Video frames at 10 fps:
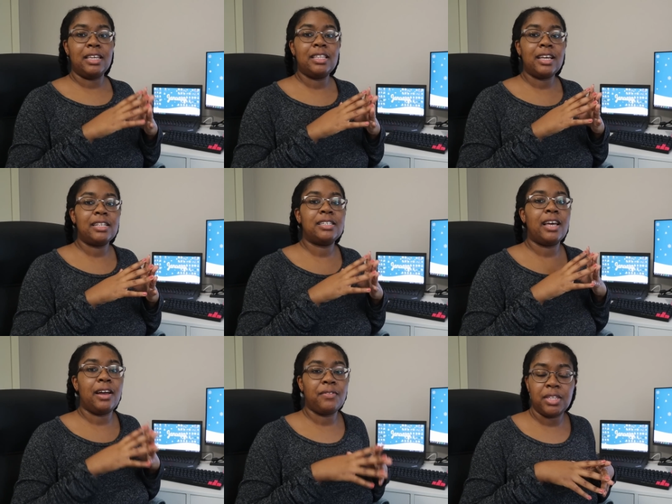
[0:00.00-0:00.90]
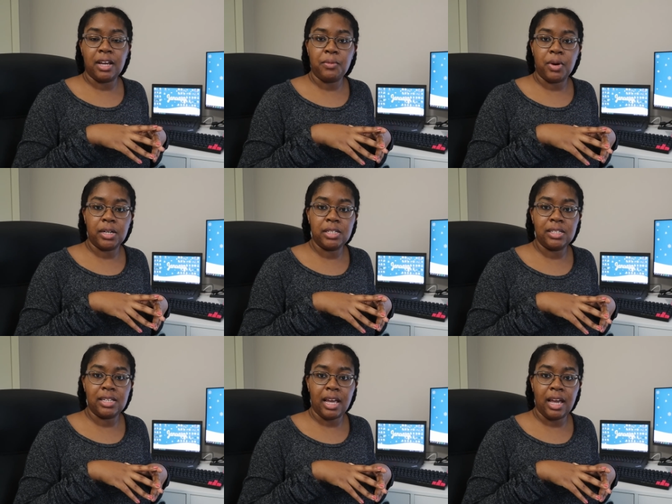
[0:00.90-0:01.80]
think that's everything I wanted to
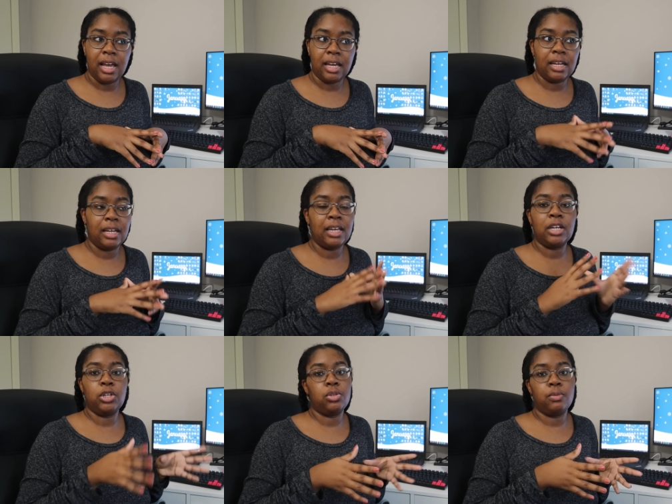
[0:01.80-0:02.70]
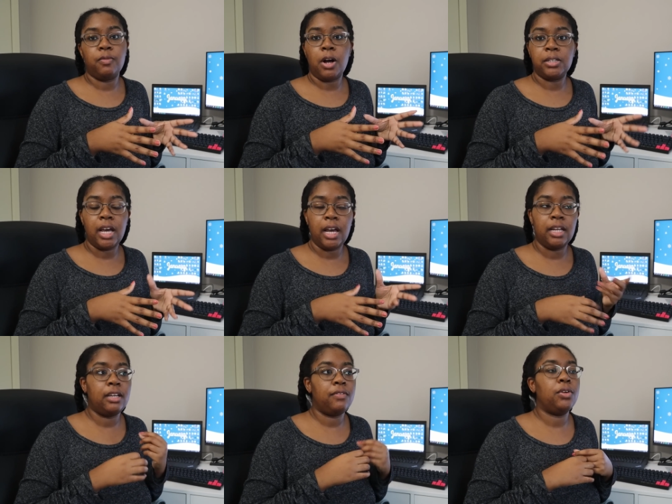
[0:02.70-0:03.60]
say. Again, YouTube Vlog
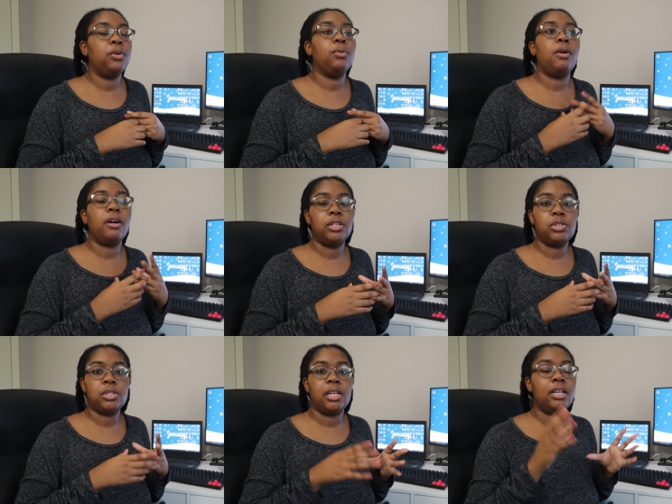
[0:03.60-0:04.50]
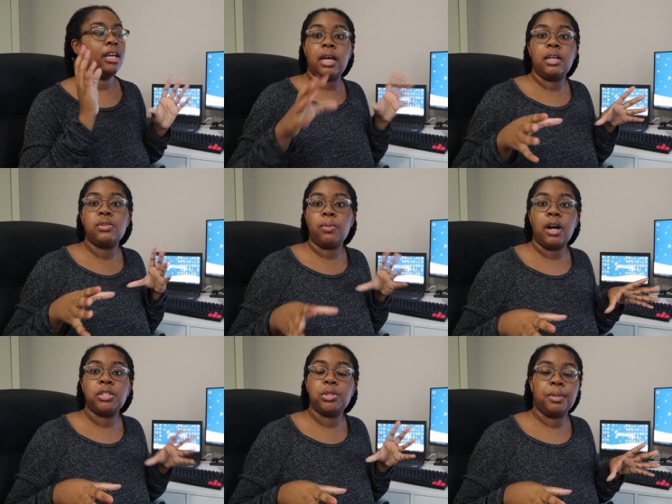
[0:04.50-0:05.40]
10, if you are interested, let us
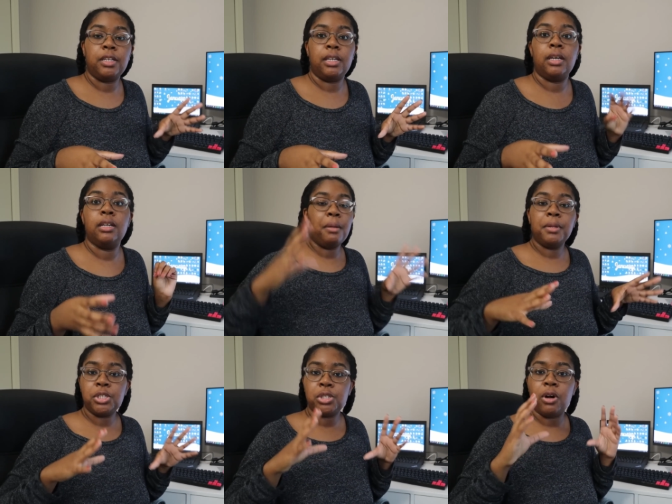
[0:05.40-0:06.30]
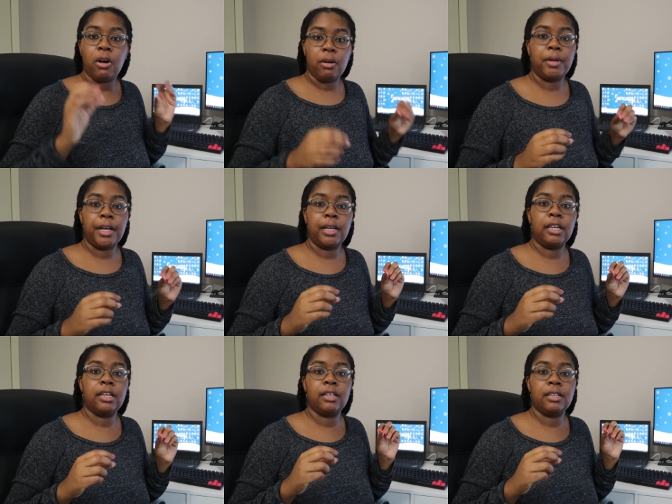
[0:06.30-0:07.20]
watch me publish all
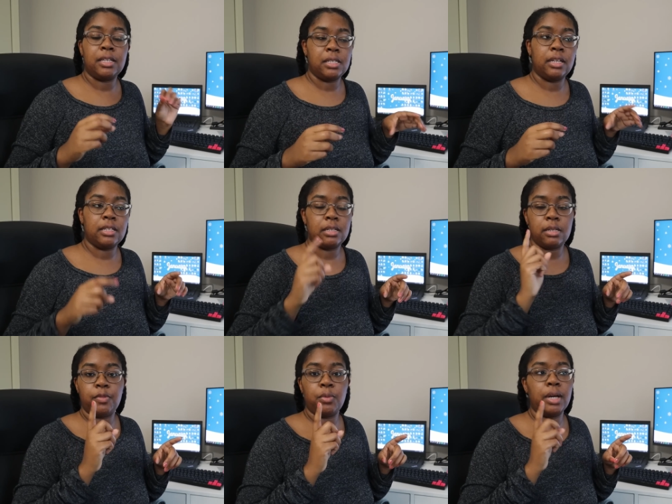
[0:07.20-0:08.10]
my listings except for